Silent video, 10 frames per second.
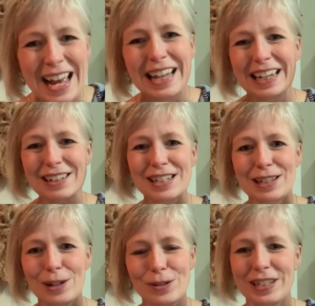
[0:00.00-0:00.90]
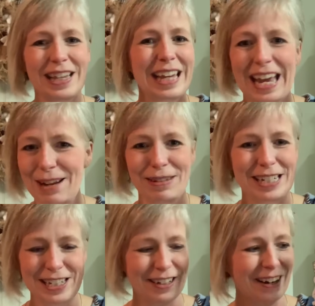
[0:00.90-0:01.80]
little slow to the game
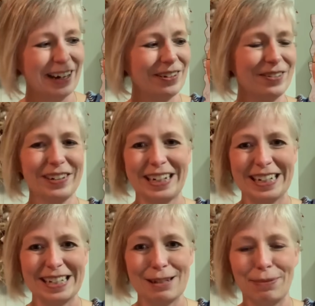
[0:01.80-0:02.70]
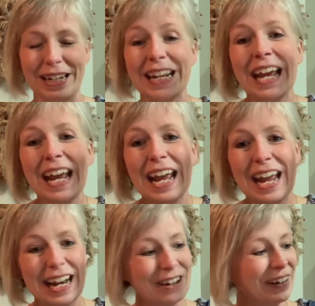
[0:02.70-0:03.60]
this year. I don't know what it is, but
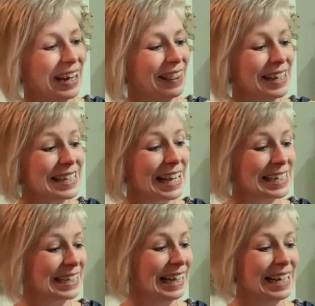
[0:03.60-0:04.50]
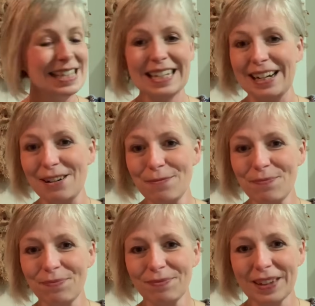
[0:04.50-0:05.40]
anyway, this actually lights up.
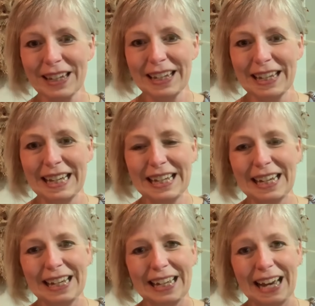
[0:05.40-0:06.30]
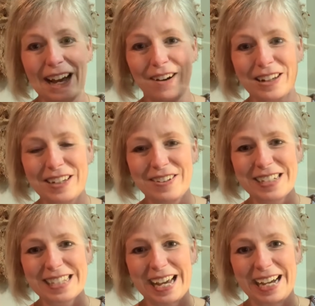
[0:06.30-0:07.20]
How cute
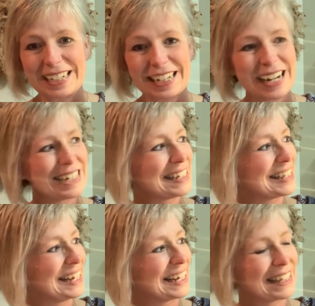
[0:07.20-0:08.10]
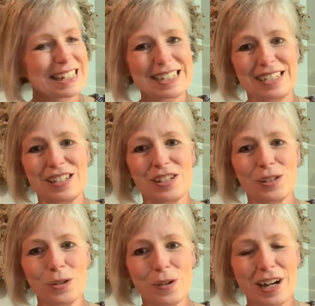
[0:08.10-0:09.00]
is that? I just think this is
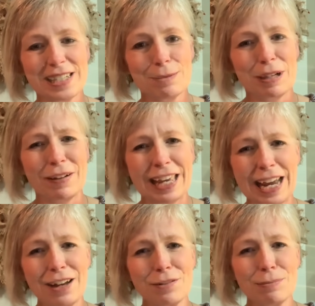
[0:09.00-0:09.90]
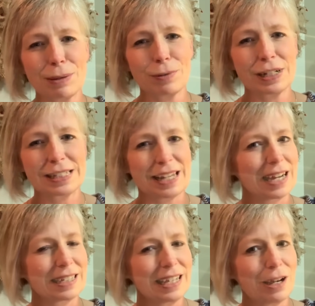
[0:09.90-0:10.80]
so awesome. Now I can't remember
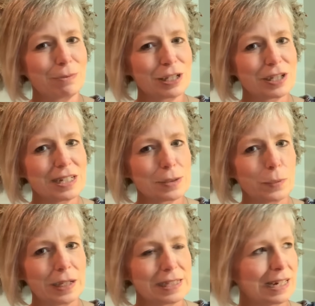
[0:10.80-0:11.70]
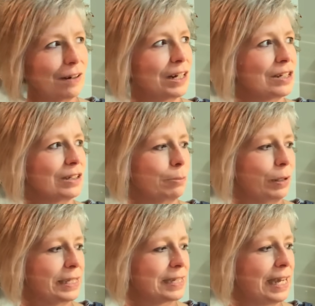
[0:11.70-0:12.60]
exactly how much this was and I already took the
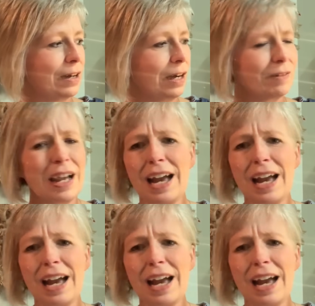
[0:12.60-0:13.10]
price tag off.